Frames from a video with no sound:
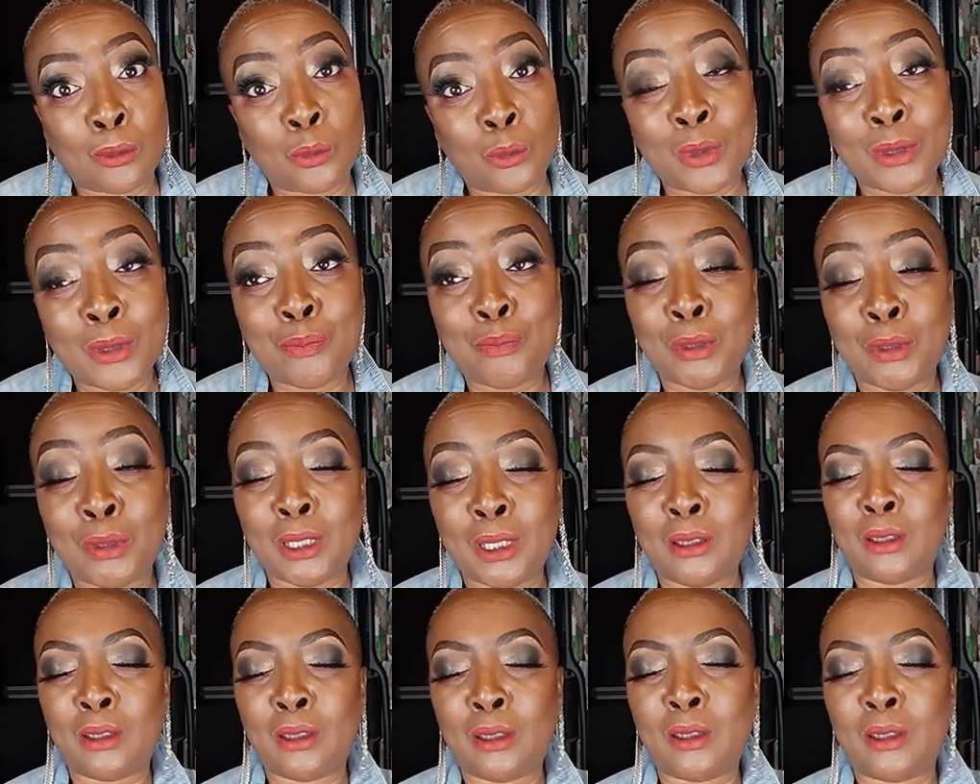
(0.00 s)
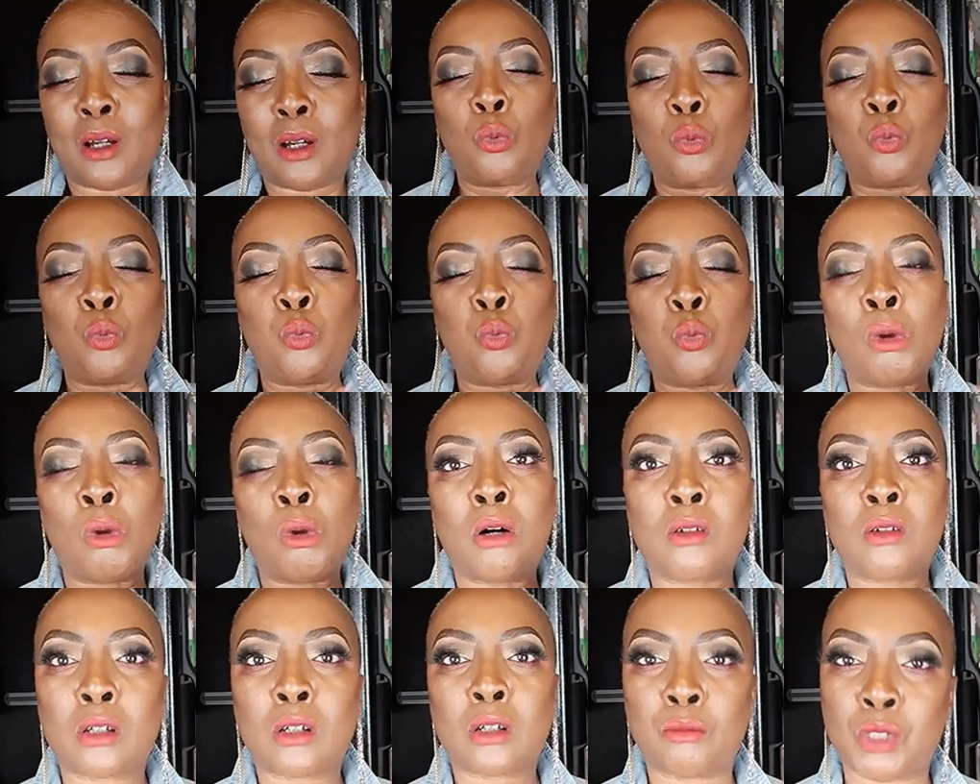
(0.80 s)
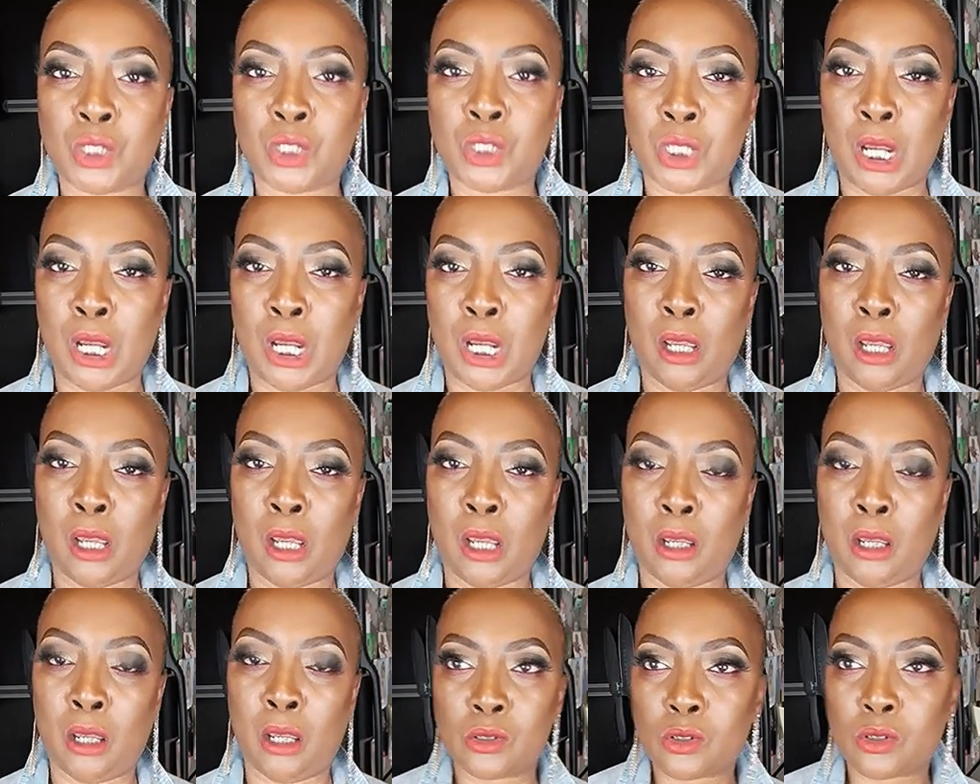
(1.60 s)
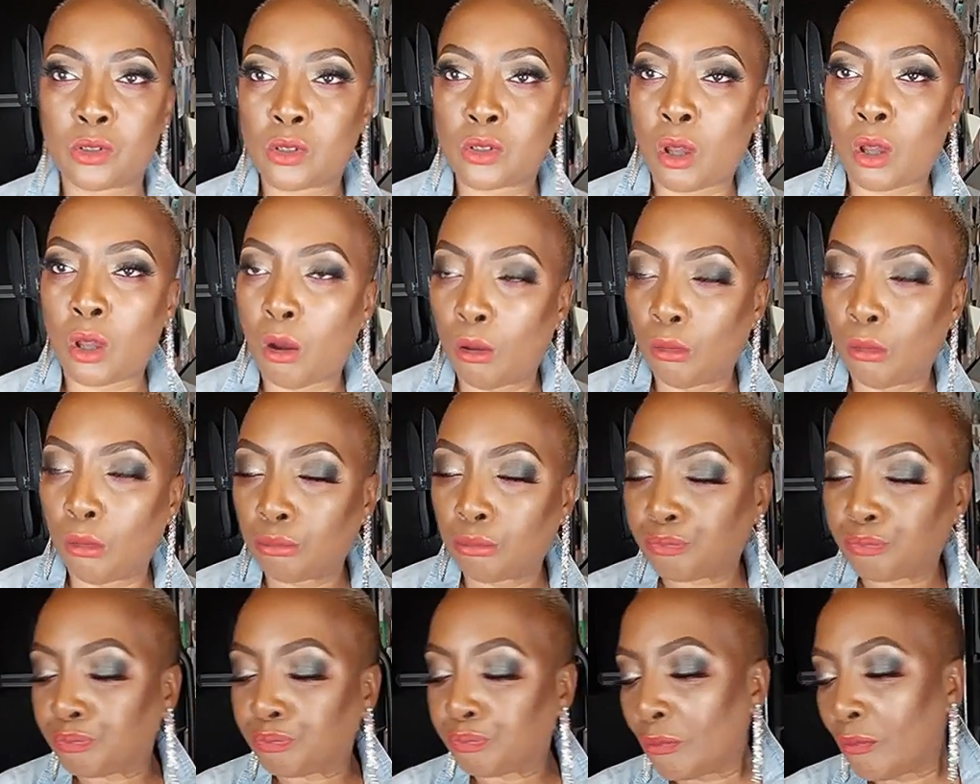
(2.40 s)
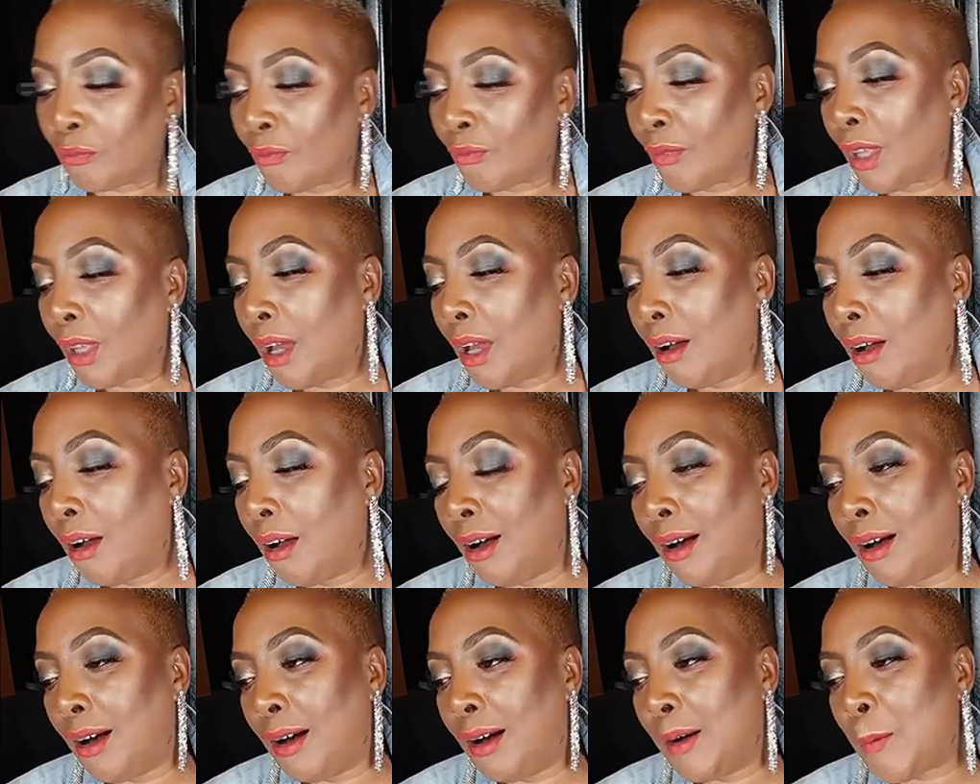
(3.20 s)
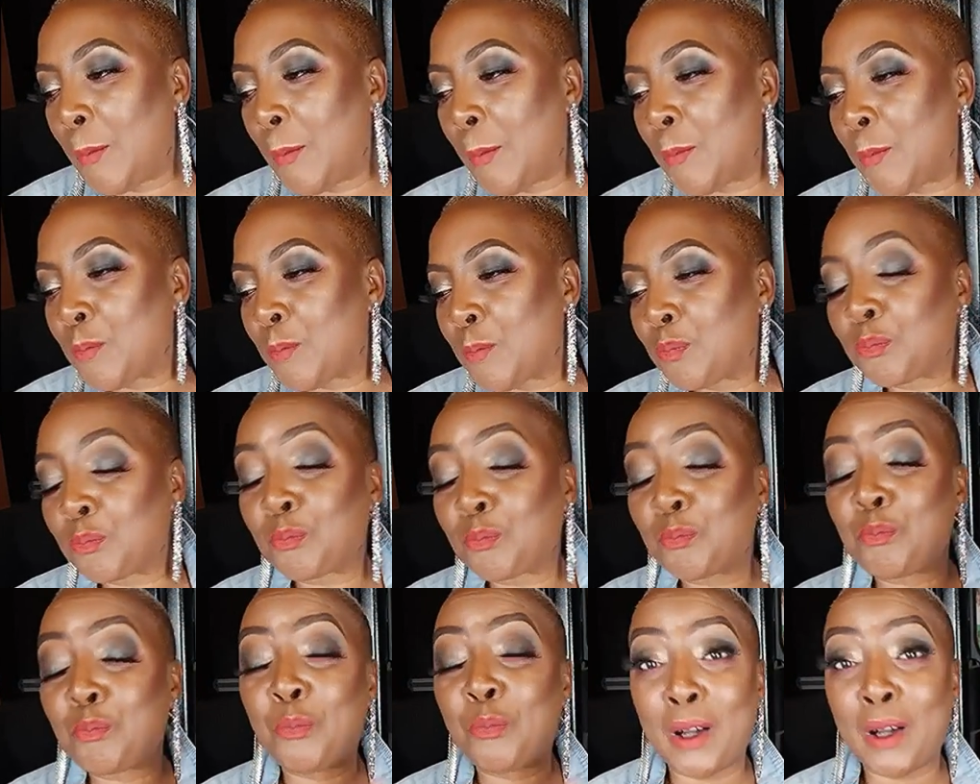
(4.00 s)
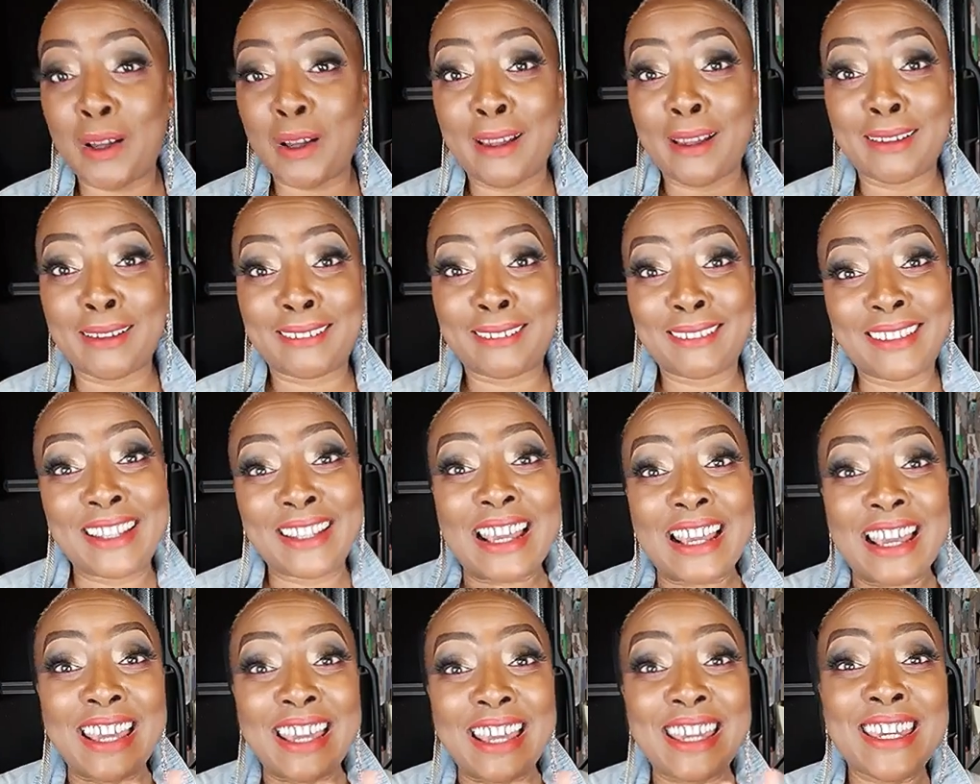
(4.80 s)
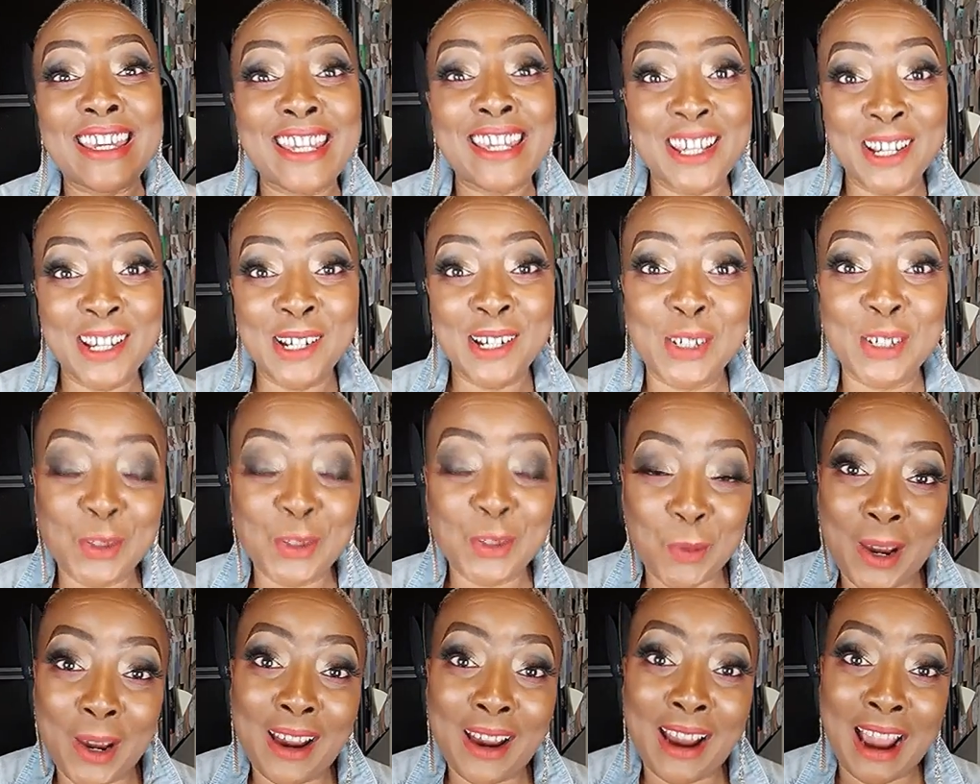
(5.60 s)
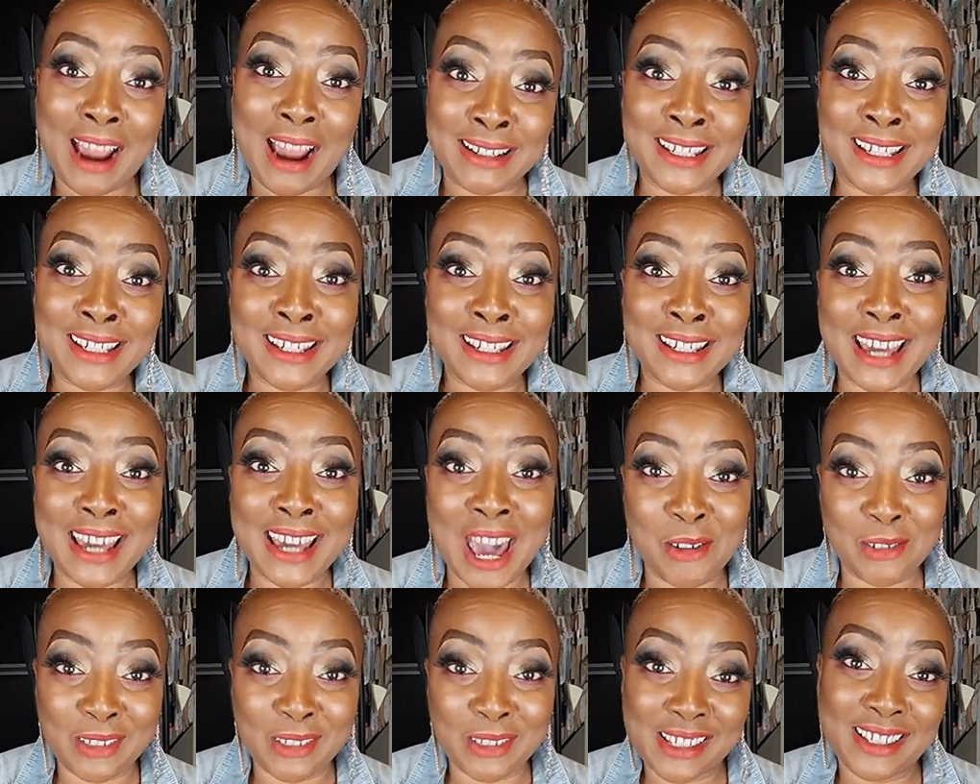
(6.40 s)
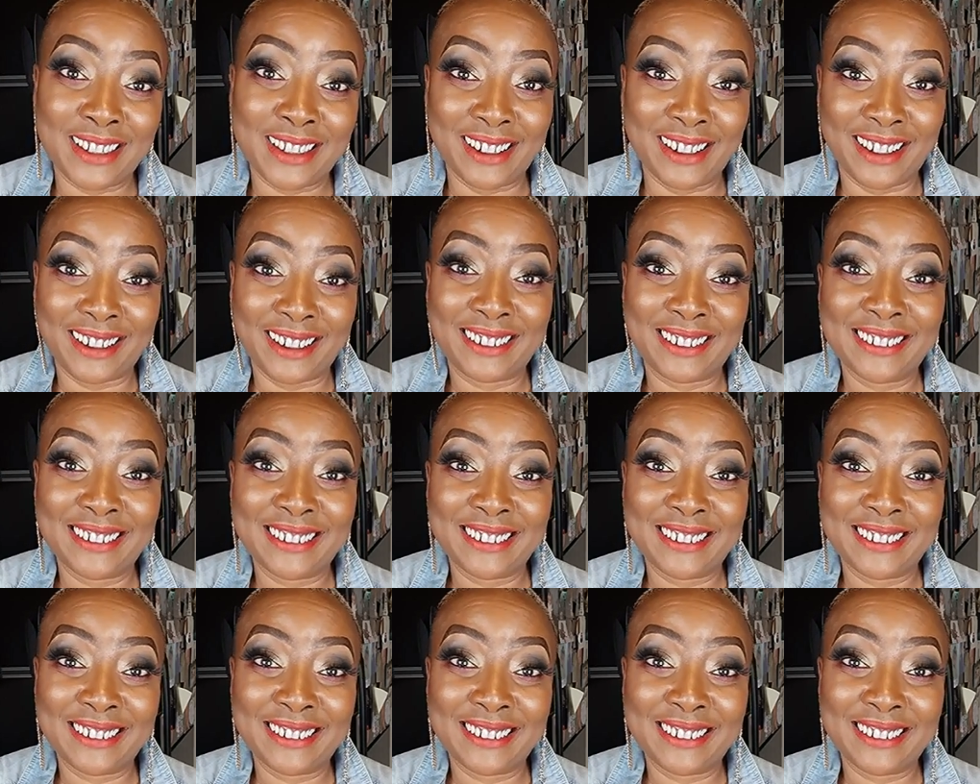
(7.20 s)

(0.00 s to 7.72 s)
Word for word: would be a welcome change. So, um, but here's where I need counseling.